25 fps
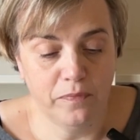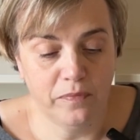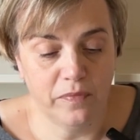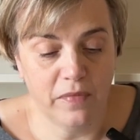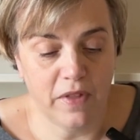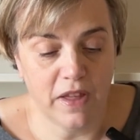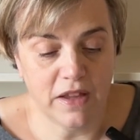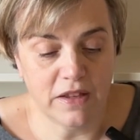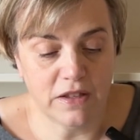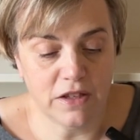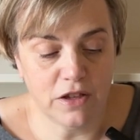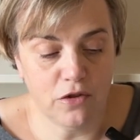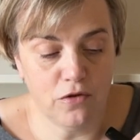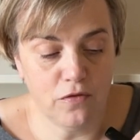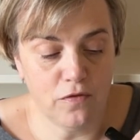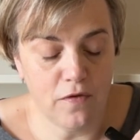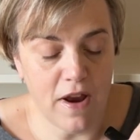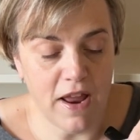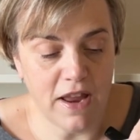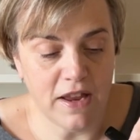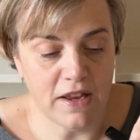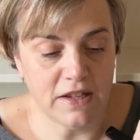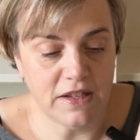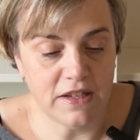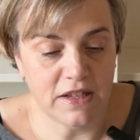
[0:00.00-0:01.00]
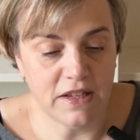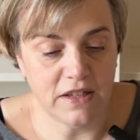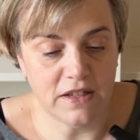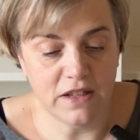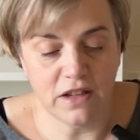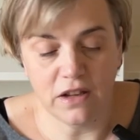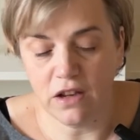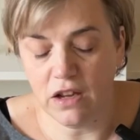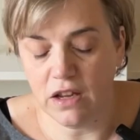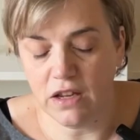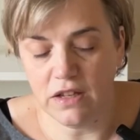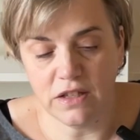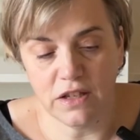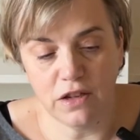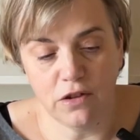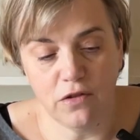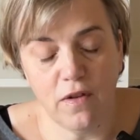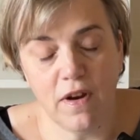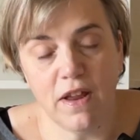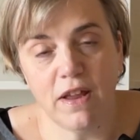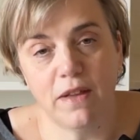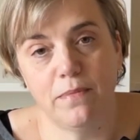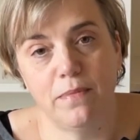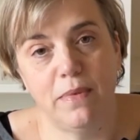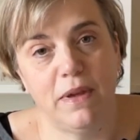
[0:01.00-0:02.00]
It's great. It's a
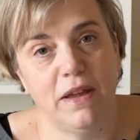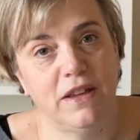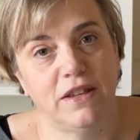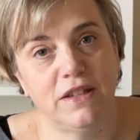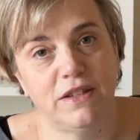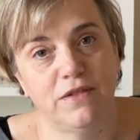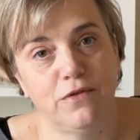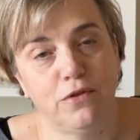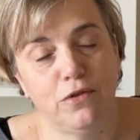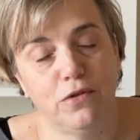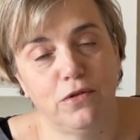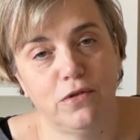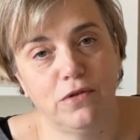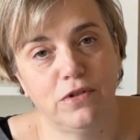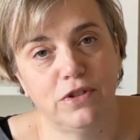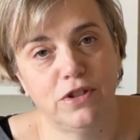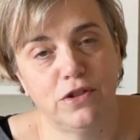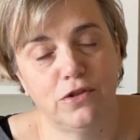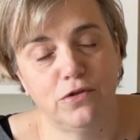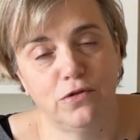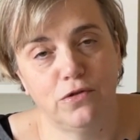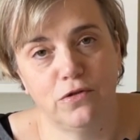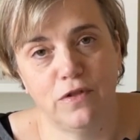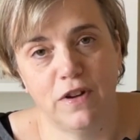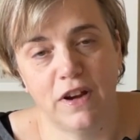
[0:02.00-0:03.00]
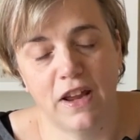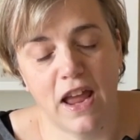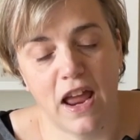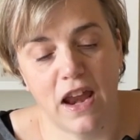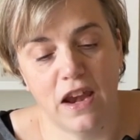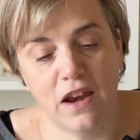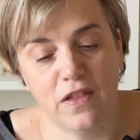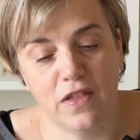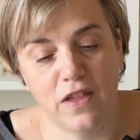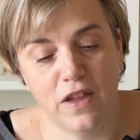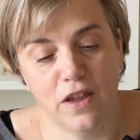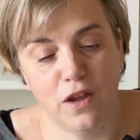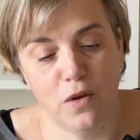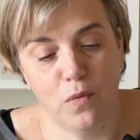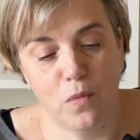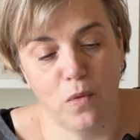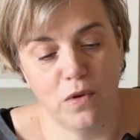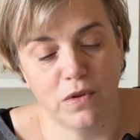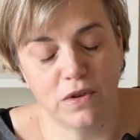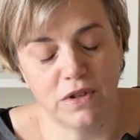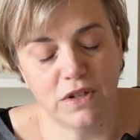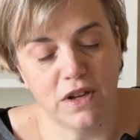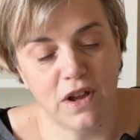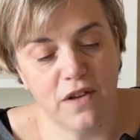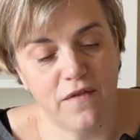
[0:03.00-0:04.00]
great piece for storing anything you
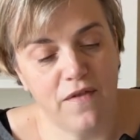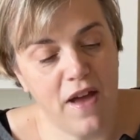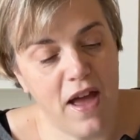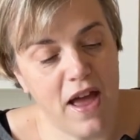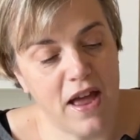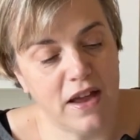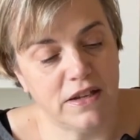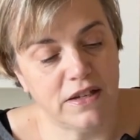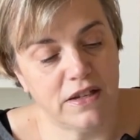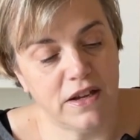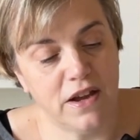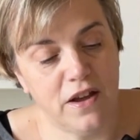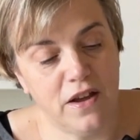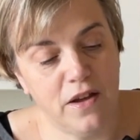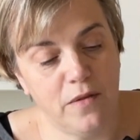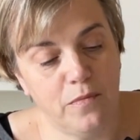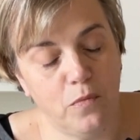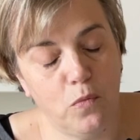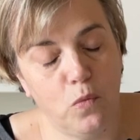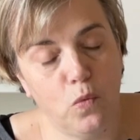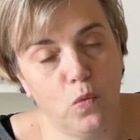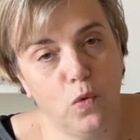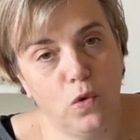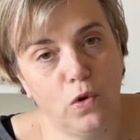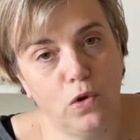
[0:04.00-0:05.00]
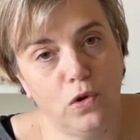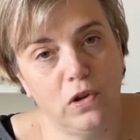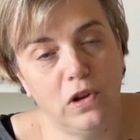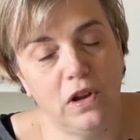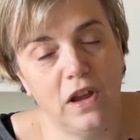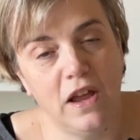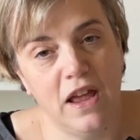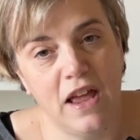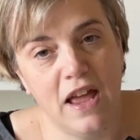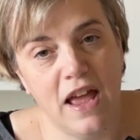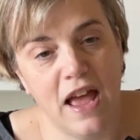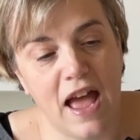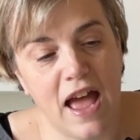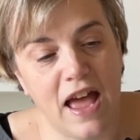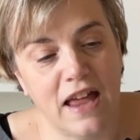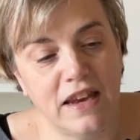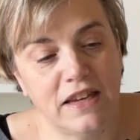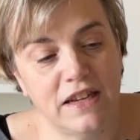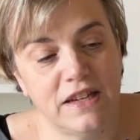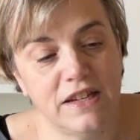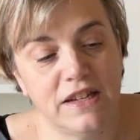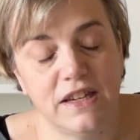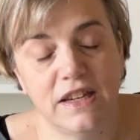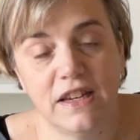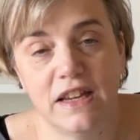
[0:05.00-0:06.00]
want. I've had wool and
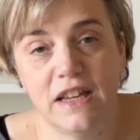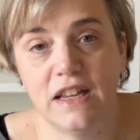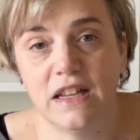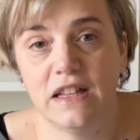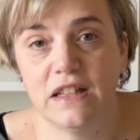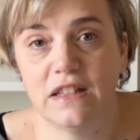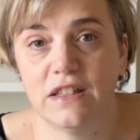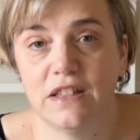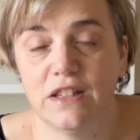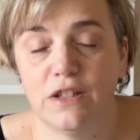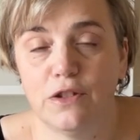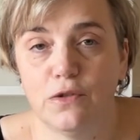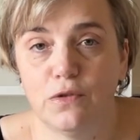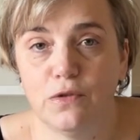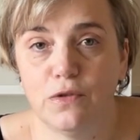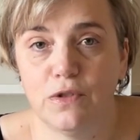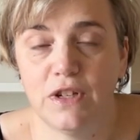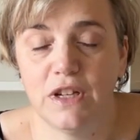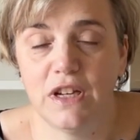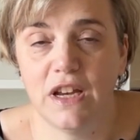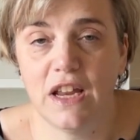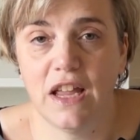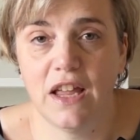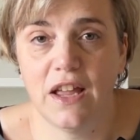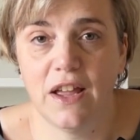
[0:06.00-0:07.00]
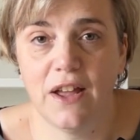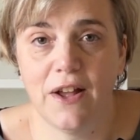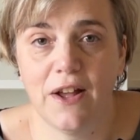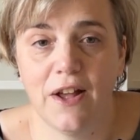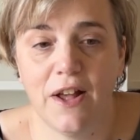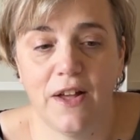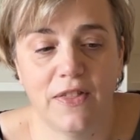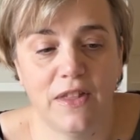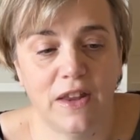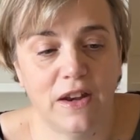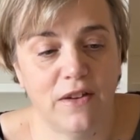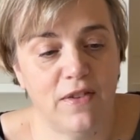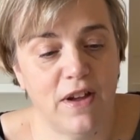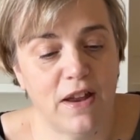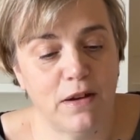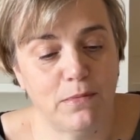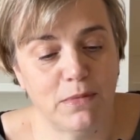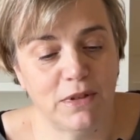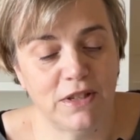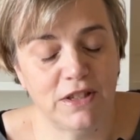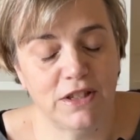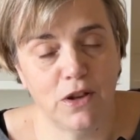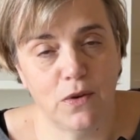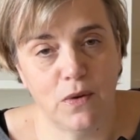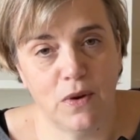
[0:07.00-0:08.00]
knitted needles stored in here, and then I've had
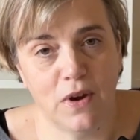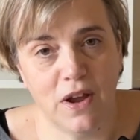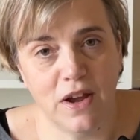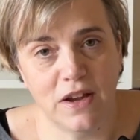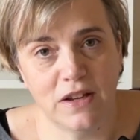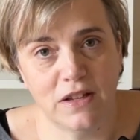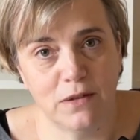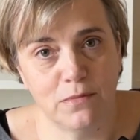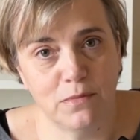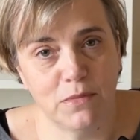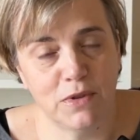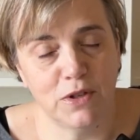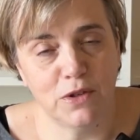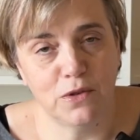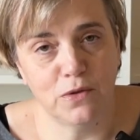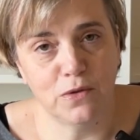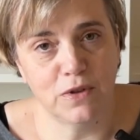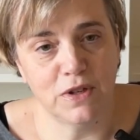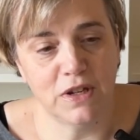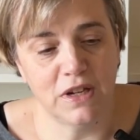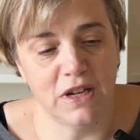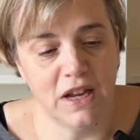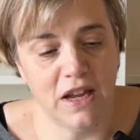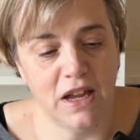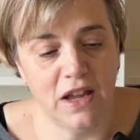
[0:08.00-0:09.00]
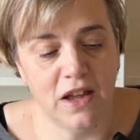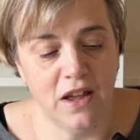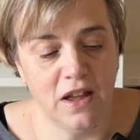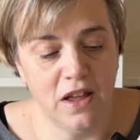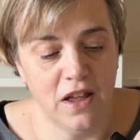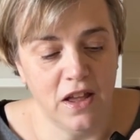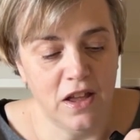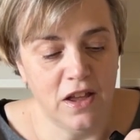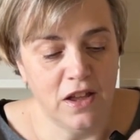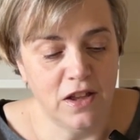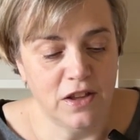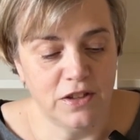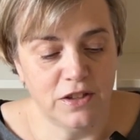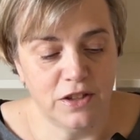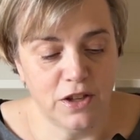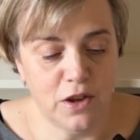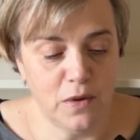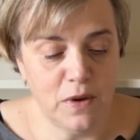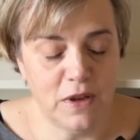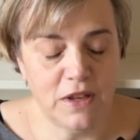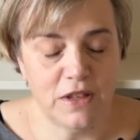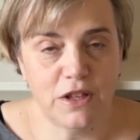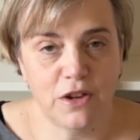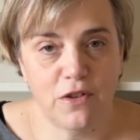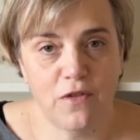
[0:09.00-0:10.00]
my sewing items stored in here. So
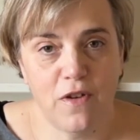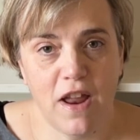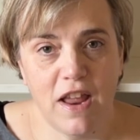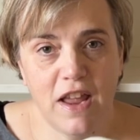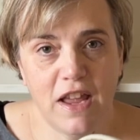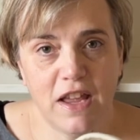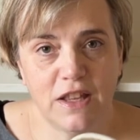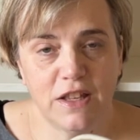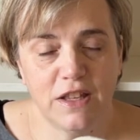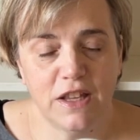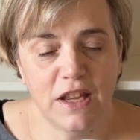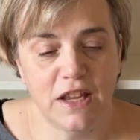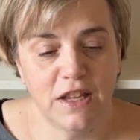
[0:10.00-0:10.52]
it's great.